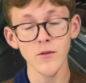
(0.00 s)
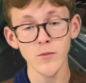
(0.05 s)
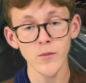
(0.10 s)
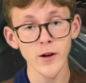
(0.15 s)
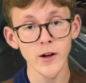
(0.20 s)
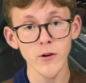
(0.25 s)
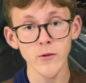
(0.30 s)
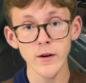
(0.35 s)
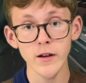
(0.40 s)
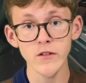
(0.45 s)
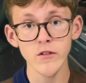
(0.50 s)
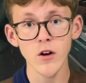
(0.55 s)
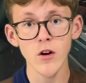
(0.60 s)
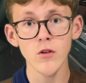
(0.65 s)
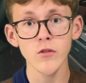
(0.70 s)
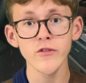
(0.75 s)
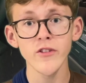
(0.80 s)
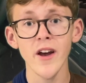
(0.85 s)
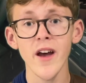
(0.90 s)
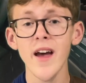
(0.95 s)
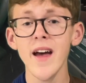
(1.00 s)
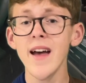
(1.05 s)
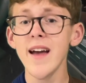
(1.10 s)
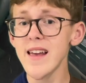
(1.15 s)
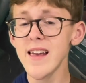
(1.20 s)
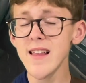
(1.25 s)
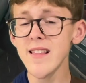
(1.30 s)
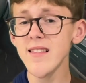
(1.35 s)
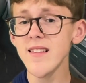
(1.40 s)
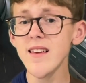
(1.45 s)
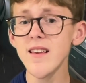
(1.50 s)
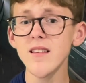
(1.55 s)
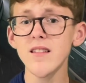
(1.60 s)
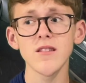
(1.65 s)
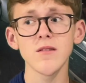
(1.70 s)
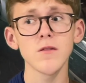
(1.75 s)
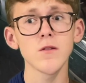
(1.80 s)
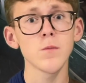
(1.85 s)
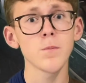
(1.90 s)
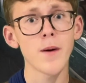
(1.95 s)
wheel, we're told. In these
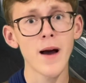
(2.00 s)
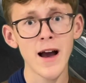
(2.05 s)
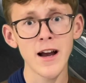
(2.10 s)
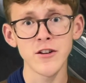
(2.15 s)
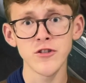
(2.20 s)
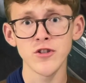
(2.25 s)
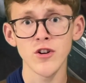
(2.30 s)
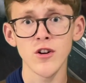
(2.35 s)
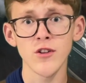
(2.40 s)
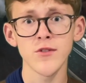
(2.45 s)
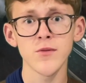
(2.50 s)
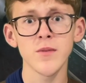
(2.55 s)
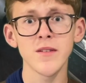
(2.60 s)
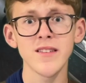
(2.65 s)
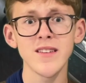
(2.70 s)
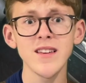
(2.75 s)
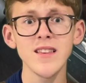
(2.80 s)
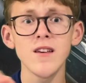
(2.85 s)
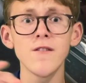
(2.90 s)
spy shots, we see the